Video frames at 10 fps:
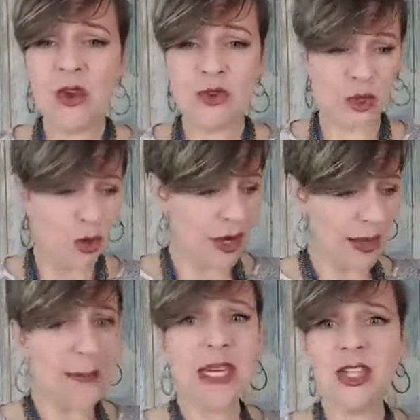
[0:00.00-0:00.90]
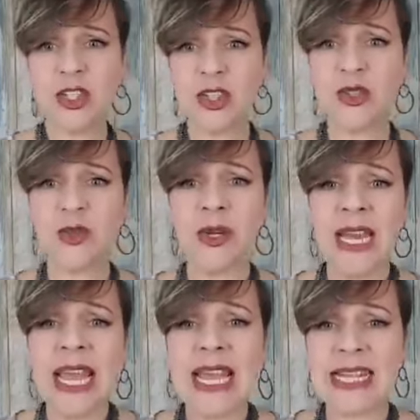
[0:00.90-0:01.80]
So what I'm going to do
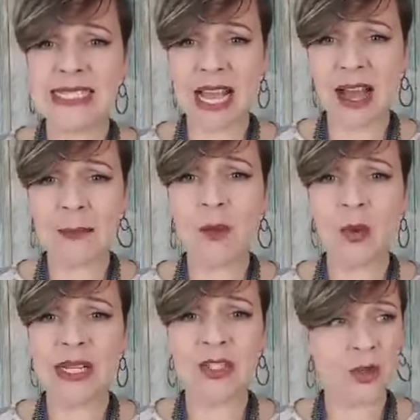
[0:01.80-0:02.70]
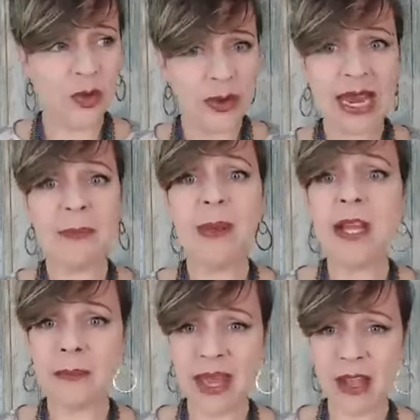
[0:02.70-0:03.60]
is I'm going to go ahead and
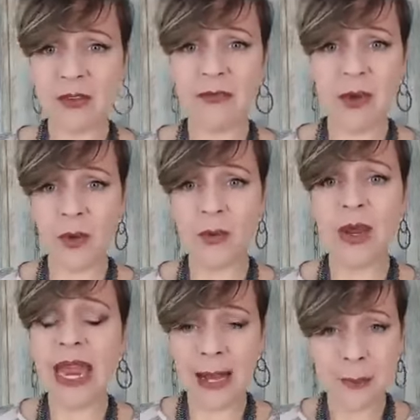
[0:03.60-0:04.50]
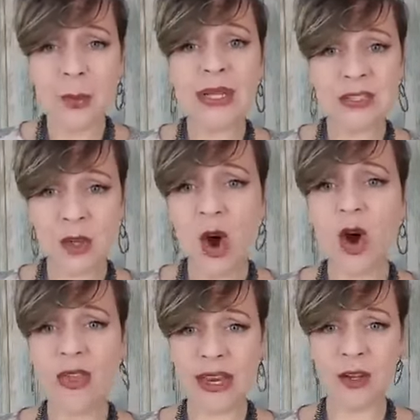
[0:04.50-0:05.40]
pick up that phone and I'm going to
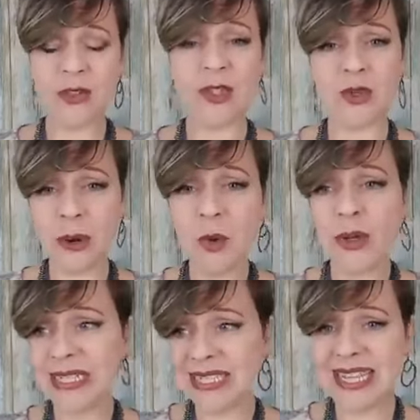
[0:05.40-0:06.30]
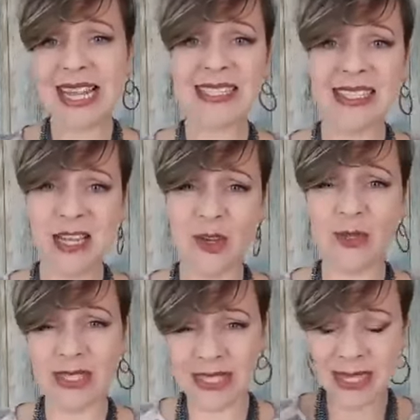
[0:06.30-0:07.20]
call that hostess, or I'm going to text that
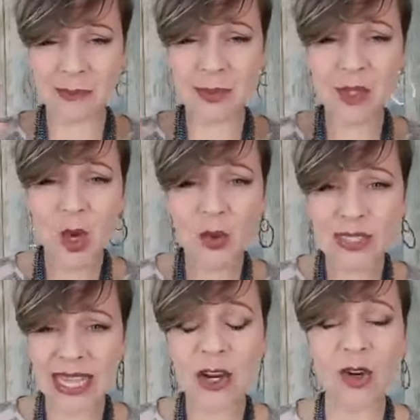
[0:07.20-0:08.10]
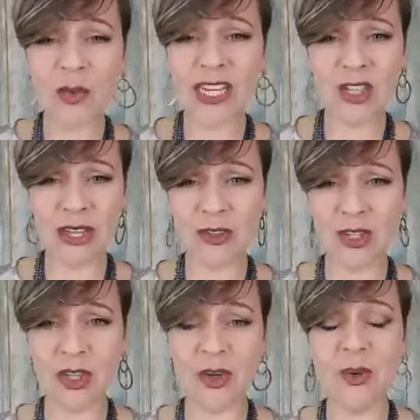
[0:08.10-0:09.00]
hostess that I'm so scared to reach out
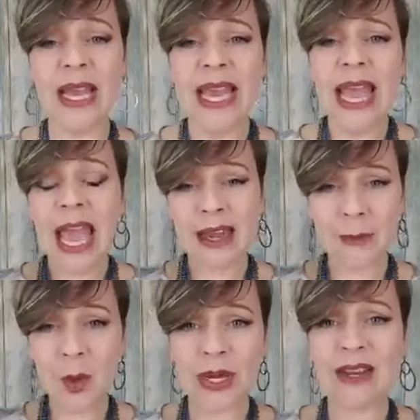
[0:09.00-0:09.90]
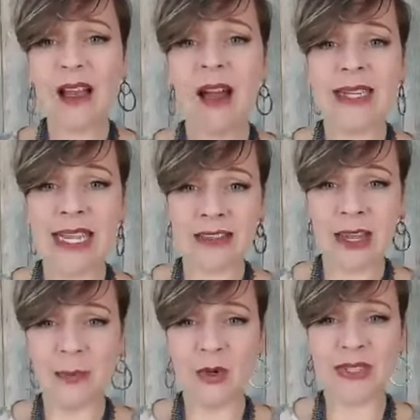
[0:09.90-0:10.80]
to, and I'm going to contact
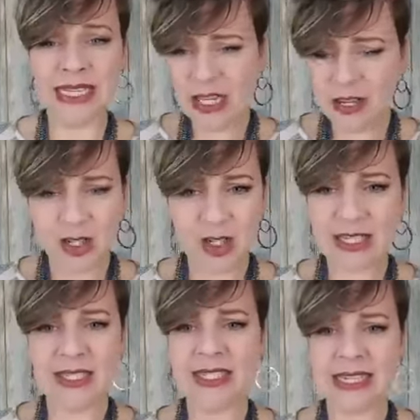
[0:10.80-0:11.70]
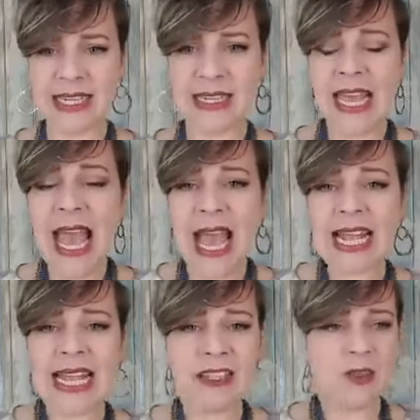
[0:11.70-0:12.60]
that person just to see.
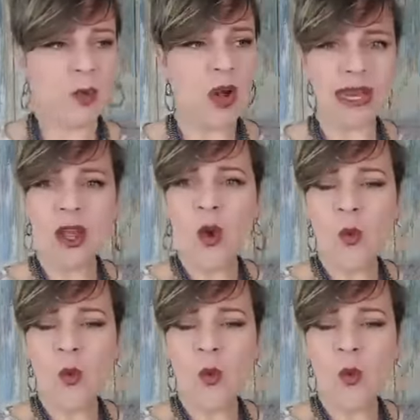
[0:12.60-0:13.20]
And guess what?